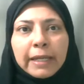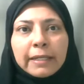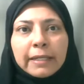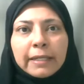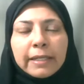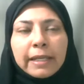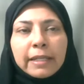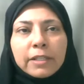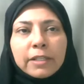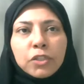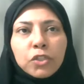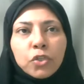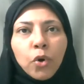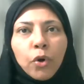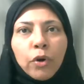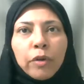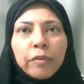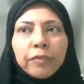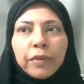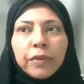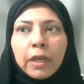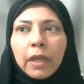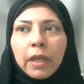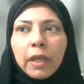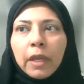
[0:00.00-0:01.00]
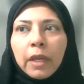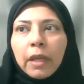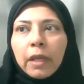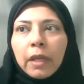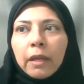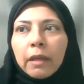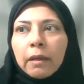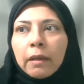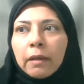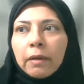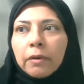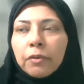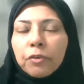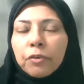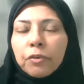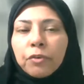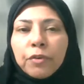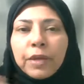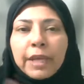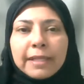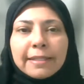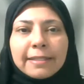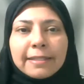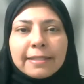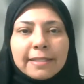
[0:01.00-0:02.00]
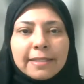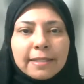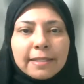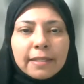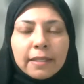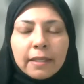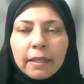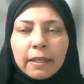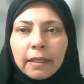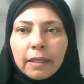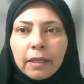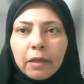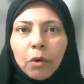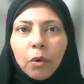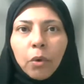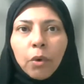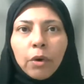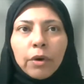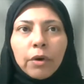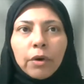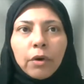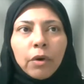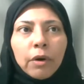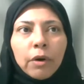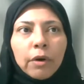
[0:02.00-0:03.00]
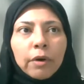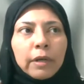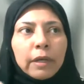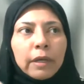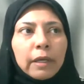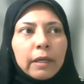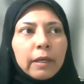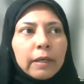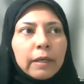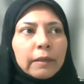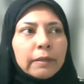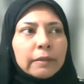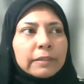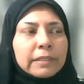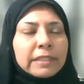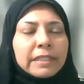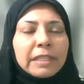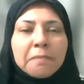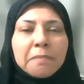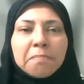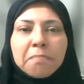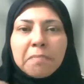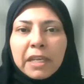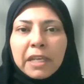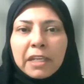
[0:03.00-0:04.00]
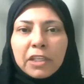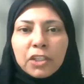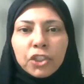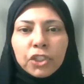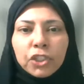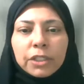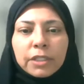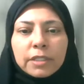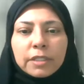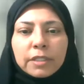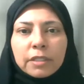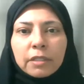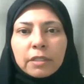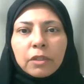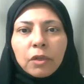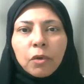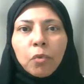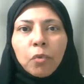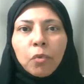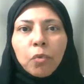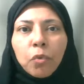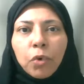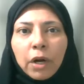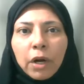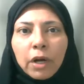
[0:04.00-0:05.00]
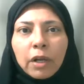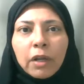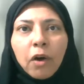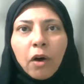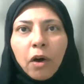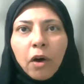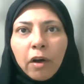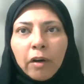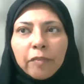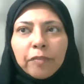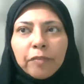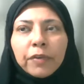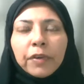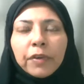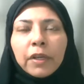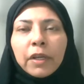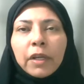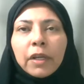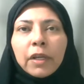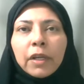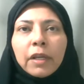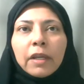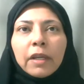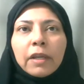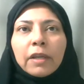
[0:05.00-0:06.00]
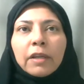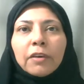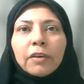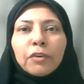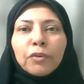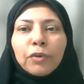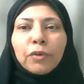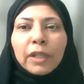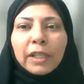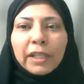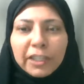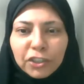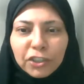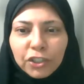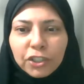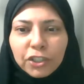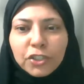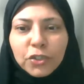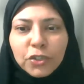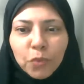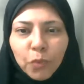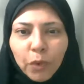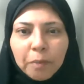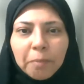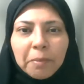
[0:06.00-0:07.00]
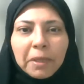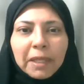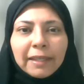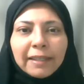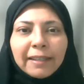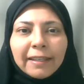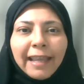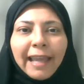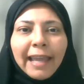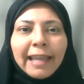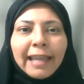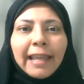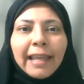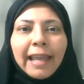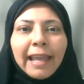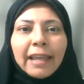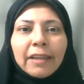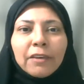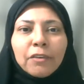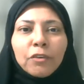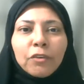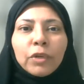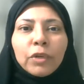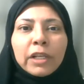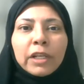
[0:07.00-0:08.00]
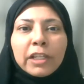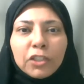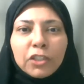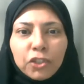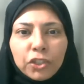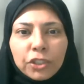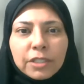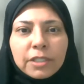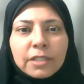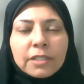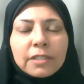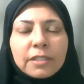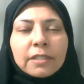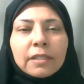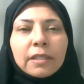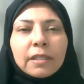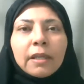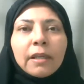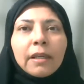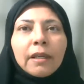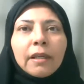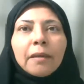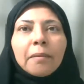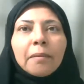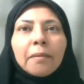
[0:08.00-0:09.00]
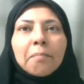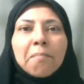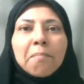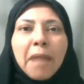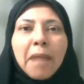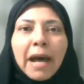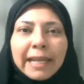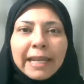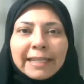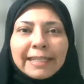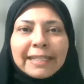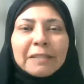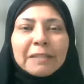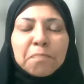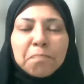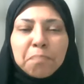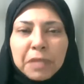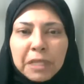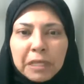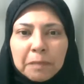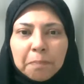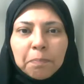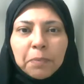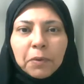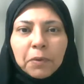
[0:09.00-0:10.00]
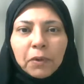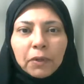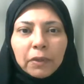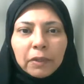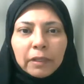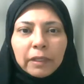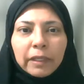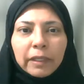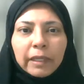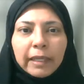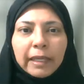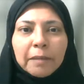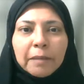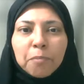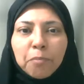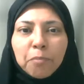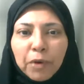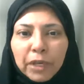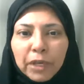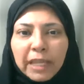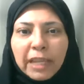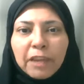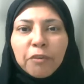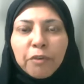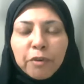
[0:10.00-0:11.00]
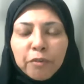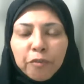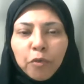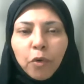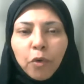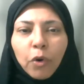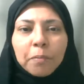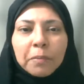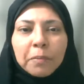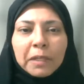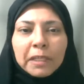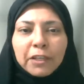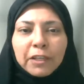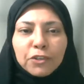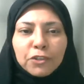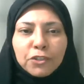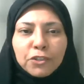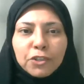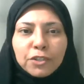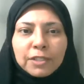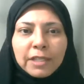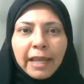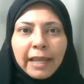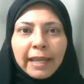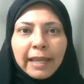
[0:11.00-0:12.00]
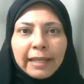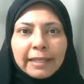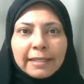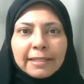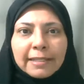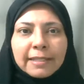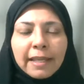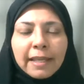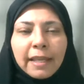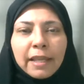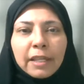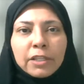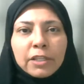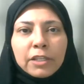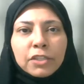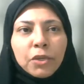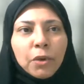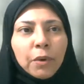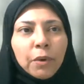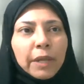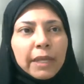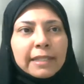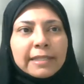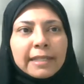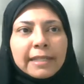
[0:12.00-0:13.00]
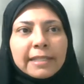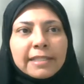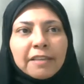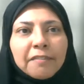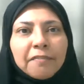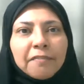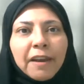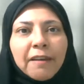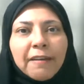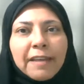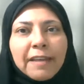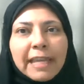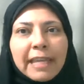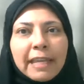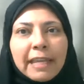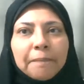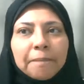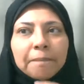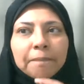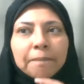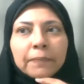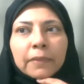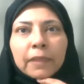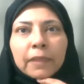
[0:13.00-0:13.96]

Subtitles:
but it sort of rids or diminishes the work of religious women and religious minded people in bringing reform in their societies. So it's a very